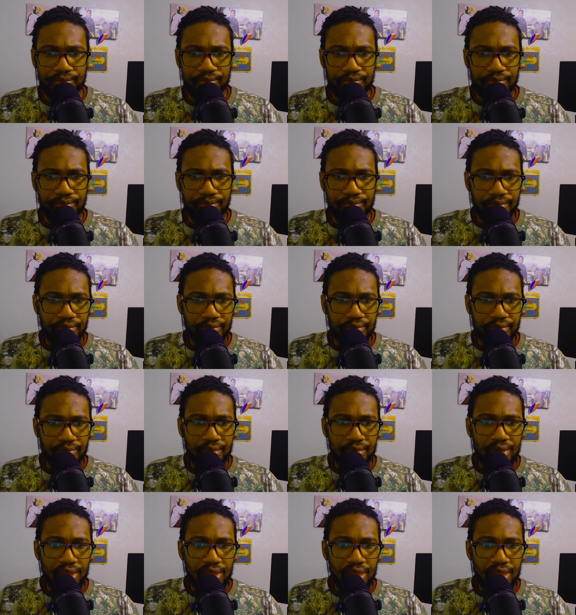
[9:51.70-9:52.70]

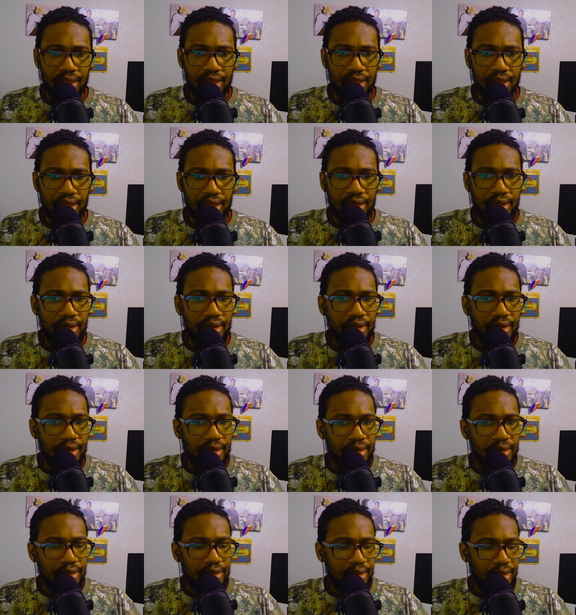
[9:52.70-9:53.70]

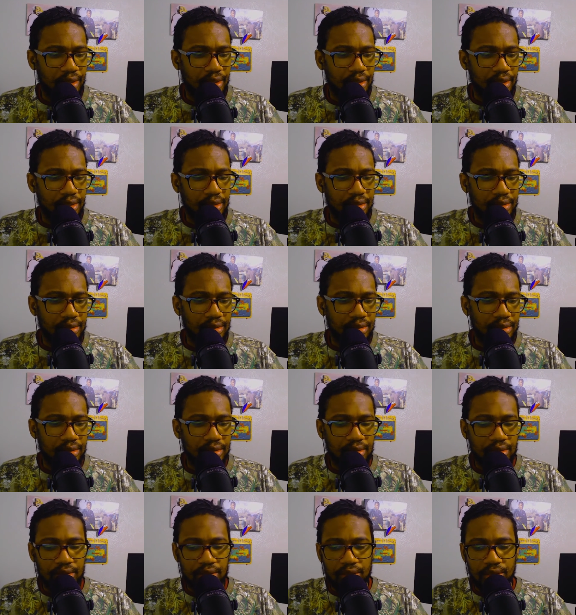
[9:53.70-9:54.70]

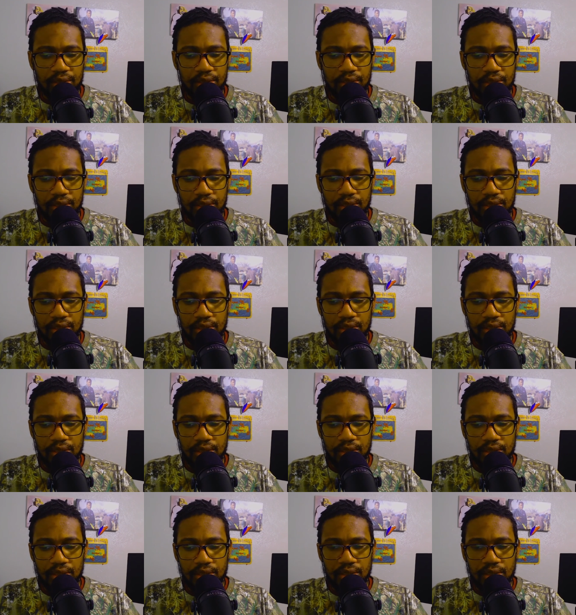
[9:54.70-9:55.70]

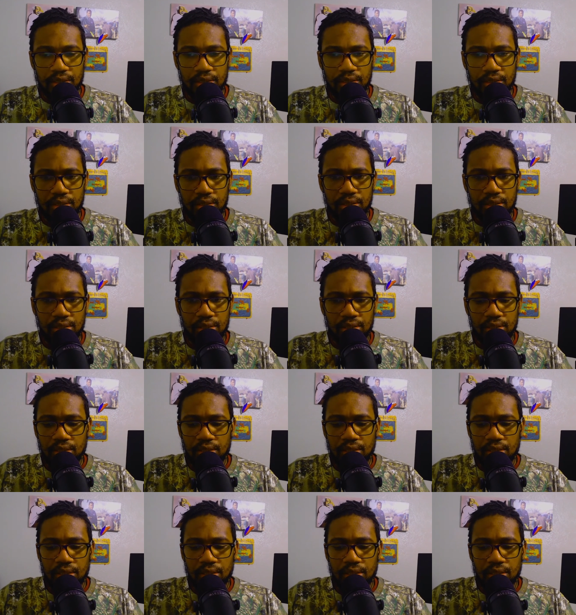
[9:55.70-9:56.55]
(silence)